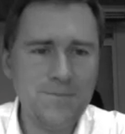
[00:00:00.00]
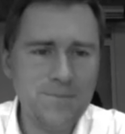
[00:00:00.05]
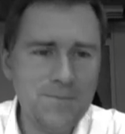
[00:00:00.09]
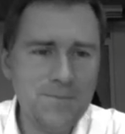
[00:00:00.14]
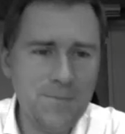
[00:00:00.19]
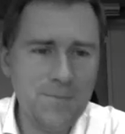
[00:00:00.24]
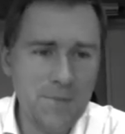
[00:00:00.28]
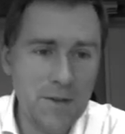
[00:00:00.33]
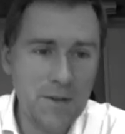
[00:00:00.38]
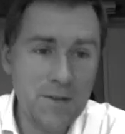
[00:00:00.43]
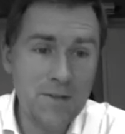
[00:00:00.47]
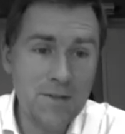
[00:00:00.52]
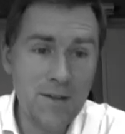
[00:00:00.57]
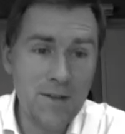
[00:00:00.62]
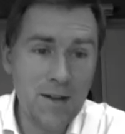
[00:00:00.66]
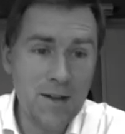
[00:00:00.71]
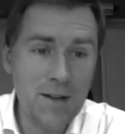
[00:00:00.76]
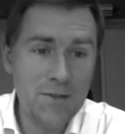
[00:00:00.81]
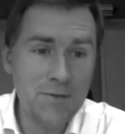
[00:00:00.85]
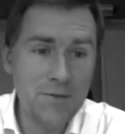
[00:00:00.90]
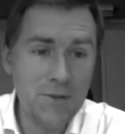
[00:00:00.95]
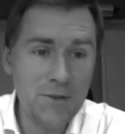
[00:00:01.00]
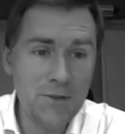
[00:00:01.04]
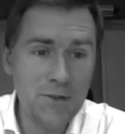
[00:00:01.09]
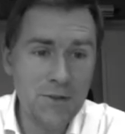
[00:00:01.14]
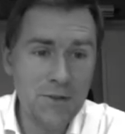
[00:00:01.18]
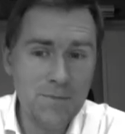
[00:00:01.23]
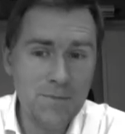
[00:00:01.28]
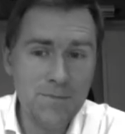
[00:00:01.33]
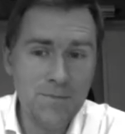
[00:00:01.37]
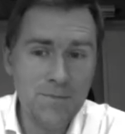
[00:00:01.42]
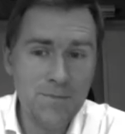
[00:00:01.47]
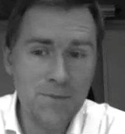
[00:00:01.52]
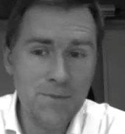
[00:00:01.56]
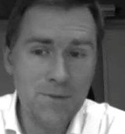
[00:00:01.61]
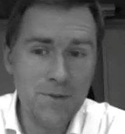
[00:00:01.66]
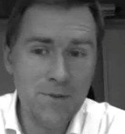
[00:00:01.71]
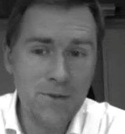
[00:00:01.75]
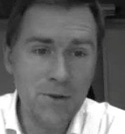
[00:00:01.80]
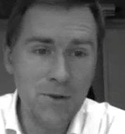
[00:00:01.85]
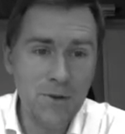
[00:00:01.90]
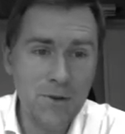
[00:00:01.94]
this is the last video,
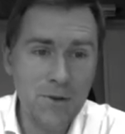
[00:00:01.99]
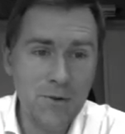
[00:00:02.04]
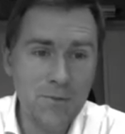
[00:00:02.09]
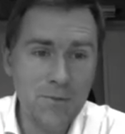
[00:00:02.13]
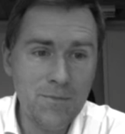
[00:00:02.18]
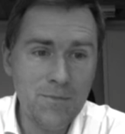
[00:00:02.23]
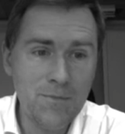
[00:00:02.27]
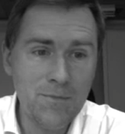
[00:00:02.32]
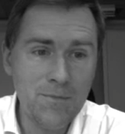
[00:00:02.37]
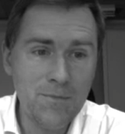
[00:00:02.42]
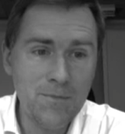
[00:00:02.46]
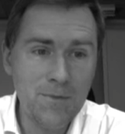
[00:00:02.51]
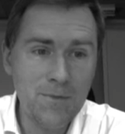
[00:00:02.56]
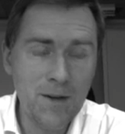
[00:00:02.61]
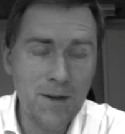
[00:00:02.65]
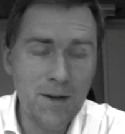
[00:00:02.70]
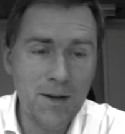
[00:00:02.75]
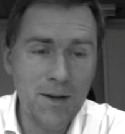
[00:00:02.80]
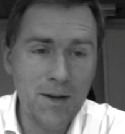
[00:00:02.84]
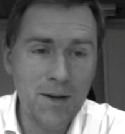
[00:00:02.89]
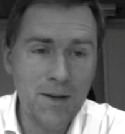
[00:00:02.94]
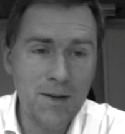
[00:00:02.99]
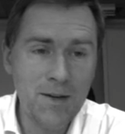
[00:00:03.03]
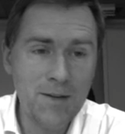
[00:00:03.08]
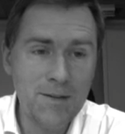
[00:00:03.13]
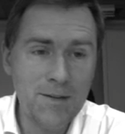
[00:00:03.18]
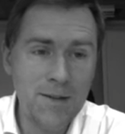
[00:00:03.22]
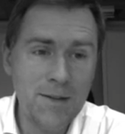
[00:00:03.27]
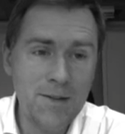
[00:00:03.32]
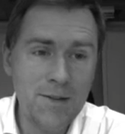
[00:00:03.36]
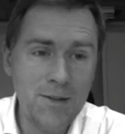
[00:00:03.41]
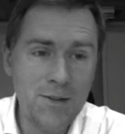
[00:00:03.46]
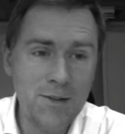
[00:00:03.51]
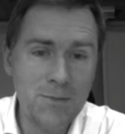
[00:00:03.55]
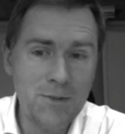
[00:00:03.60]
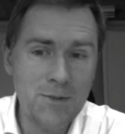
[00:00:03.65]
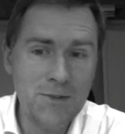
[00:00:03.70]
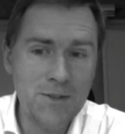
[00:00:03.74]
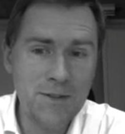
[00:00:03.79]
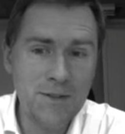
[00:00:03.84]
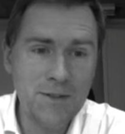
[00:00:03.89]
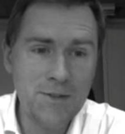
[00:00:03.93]
so I take the
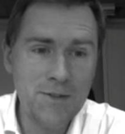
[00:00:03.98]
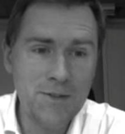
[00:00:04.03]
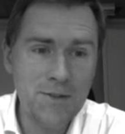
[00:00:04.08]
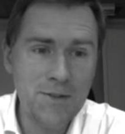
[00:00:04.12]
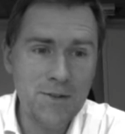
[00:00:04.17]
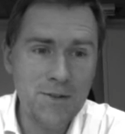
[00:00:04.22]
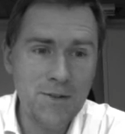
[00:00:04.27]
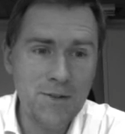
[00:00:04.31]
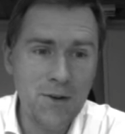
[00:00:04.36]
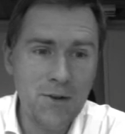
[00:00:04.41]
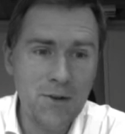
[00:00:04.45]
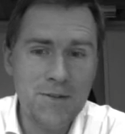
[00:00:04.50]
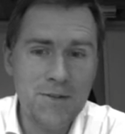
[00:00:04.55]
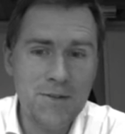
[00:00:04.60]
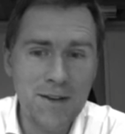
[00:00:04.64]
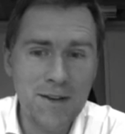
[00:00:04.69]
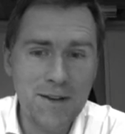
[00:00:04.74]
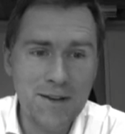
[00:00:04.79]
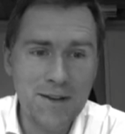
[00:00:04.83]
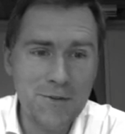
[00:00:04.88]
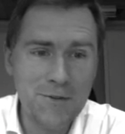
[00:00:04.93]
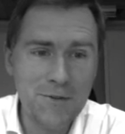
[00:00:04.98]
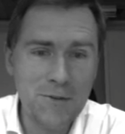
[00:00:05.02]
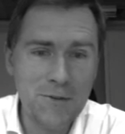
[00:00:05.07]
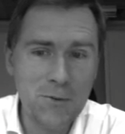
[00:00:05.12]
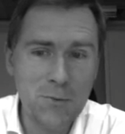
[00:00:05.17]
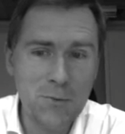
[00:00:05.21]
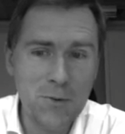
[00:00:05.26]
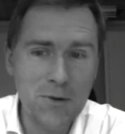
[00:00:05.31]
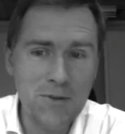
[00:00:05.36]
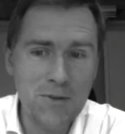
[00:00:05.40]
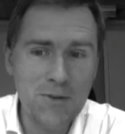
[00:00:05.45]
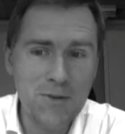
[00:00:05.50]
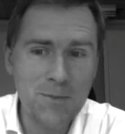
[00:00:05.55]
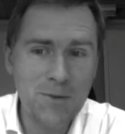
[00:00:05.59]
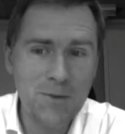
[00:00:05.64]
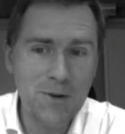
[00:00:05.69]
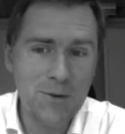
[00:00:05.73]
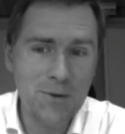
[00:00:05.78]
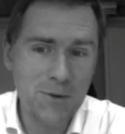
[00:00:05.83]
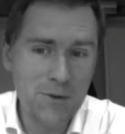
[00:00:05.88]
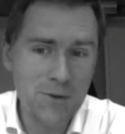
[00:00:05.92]
liberty of saying a few words
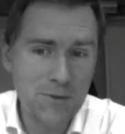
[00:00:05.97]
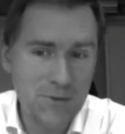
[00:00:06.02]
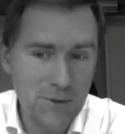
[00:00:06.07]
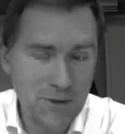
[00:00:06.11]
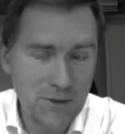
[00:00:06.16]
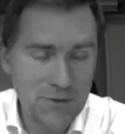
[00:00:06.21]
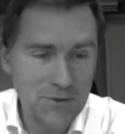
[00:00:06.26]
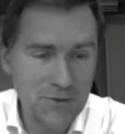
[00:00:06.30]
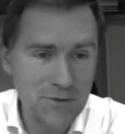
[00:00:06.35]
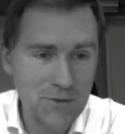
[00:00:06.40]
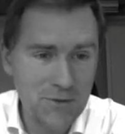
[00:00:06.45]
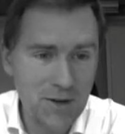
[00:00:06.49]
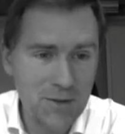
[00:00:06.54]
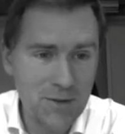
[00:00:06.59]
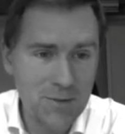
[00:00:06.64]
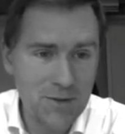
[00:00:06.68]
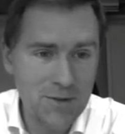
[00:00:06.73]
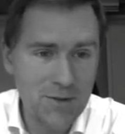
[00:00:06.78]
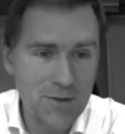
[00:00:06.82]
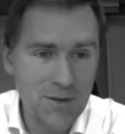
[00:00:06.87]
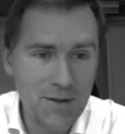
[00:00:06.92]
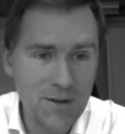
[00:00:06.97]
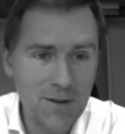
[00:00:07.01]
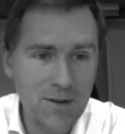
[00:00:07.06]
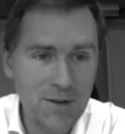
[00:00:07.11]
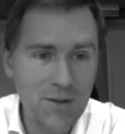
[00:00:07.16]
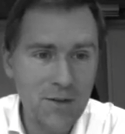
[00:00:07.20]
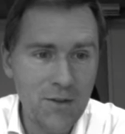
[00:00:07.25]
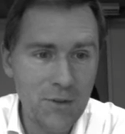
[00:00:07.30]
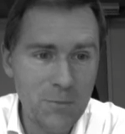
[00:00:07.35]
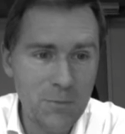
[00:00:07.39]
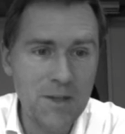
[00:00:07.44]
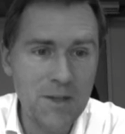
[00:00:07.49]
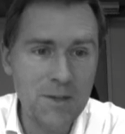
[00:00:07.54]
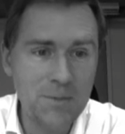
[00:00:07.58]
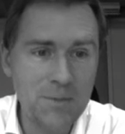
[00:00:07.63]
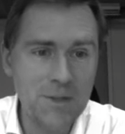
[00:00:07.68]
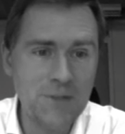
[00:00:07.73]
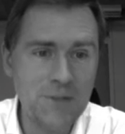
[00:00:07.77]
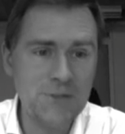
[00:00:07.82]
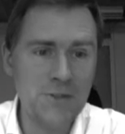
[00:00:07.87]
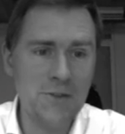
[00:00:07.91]
about construction grammar, the big
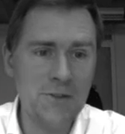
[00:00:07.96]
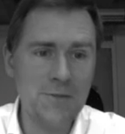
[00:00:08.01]
picture.